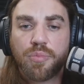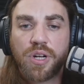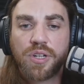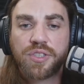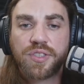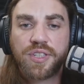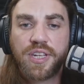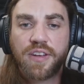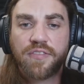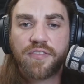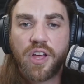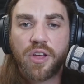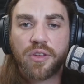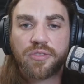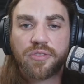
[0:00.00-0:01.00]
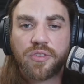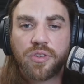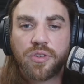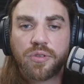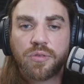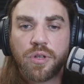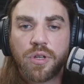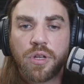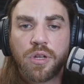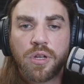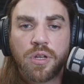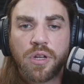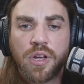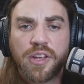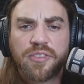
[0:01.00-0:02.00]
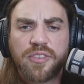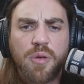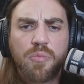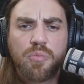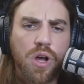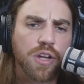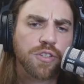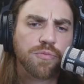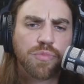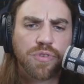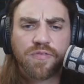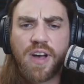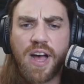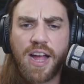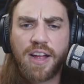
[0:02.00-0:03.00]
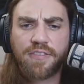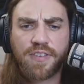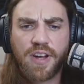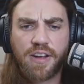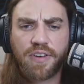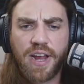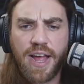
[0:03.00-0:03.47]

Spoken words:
Bunch of TFLs too. I say a bunch, but five and